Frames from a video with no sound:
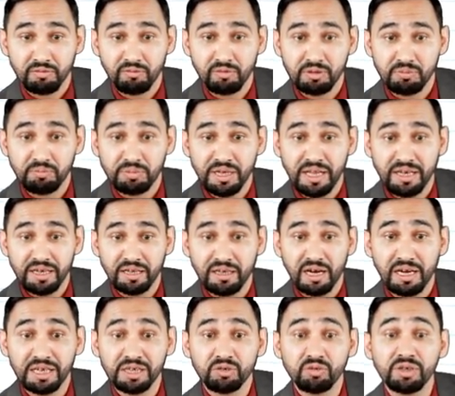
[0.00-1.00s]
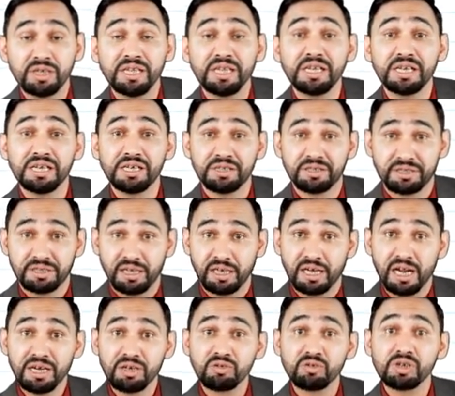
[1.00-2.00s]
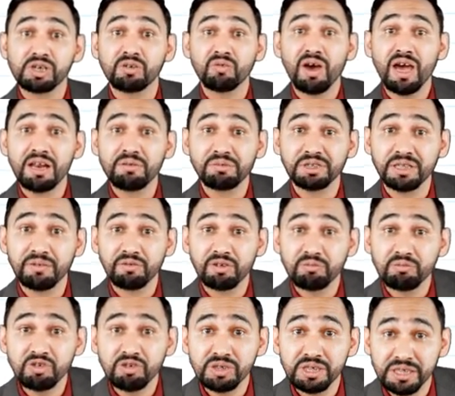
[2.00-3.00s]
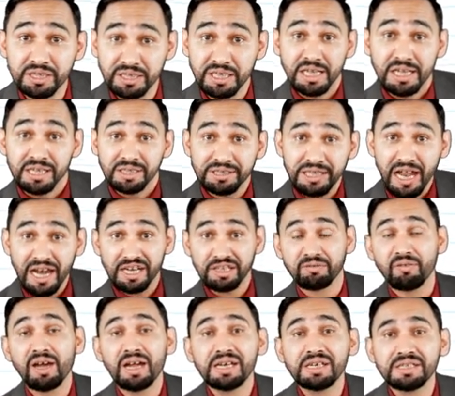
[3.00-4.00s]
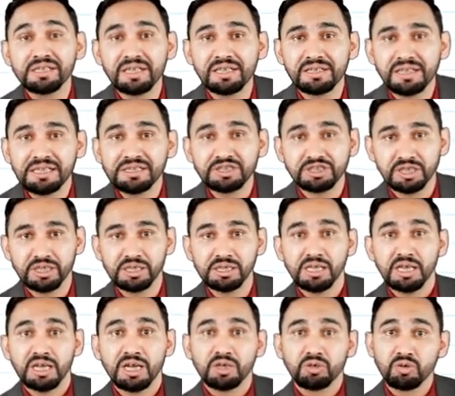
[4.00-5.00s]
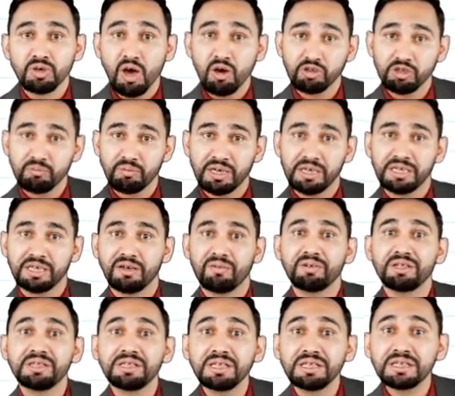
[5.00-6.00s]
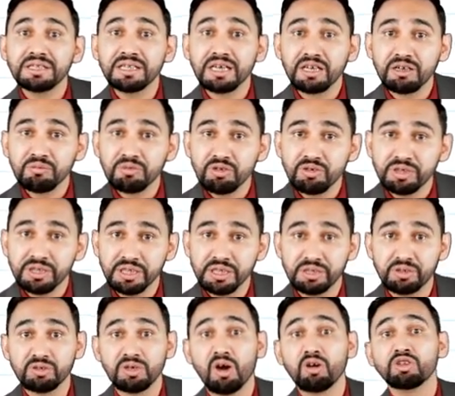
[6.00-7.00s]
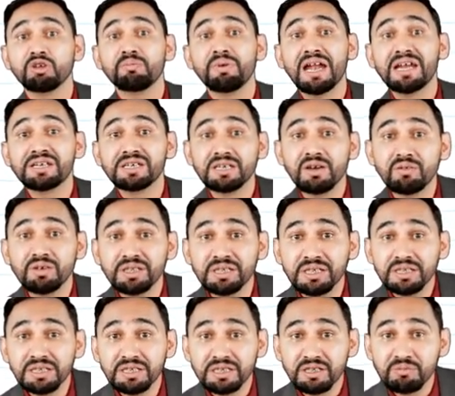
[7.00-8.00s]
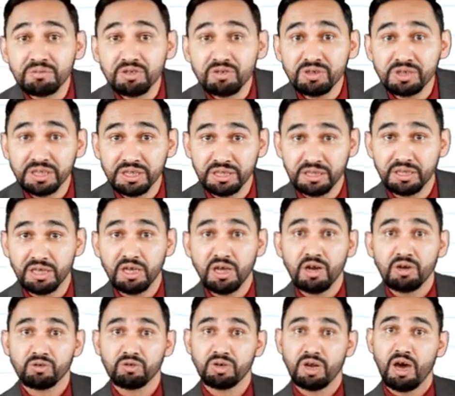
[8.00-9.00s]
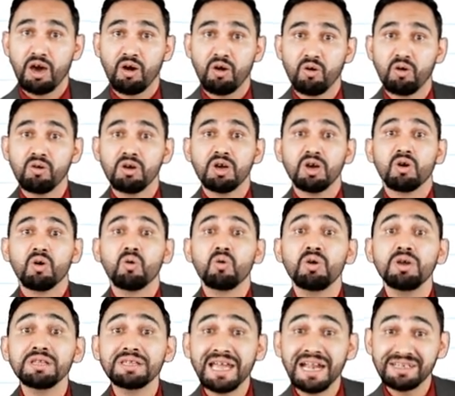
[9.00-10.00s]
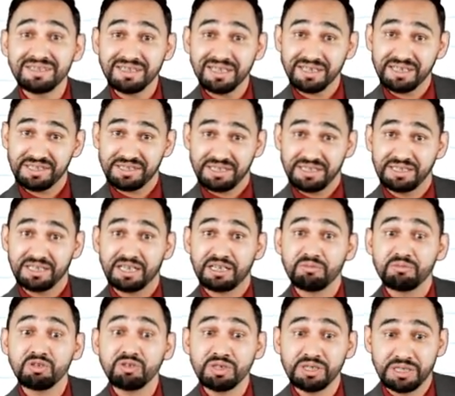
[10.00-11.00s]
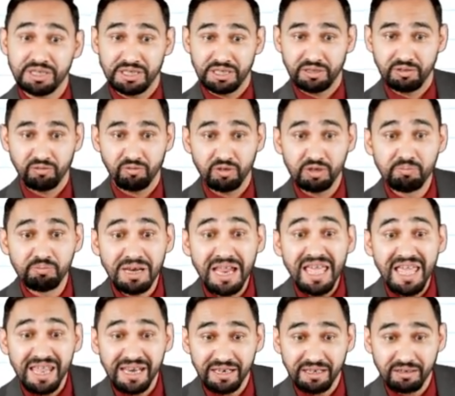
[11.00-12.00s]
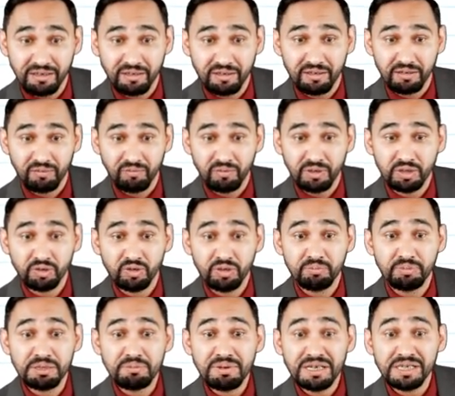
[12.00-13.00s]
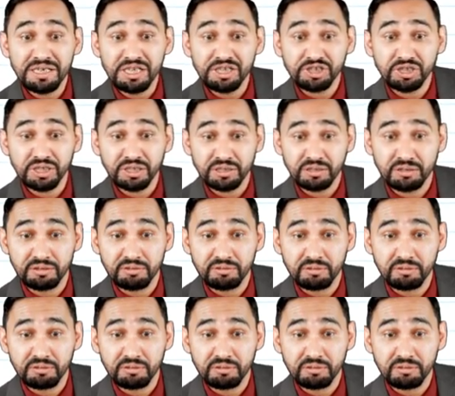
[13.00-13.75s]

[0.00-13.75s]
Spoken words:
We'll plan according to needs, according to requirements of community. That's why it is essential to know the burden of disease in the community, to know the pattern of disease in community, to know who is at the risk in the community. We'll plan. We'll do implementation.